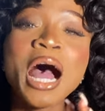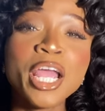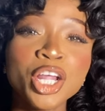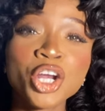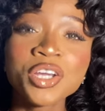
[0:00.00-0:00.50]

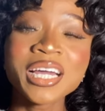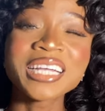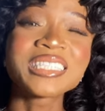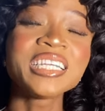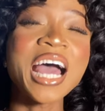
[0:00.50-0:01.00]
hyaluronic
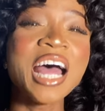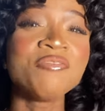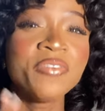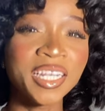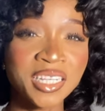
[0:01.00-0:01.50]
acid and
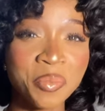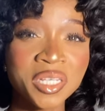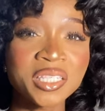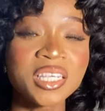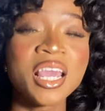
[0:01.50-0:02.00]
vitamin
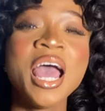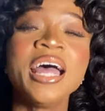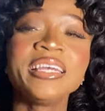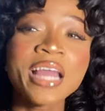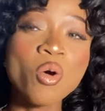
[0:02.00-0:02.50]
C.
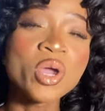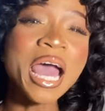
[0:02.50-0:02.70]
Now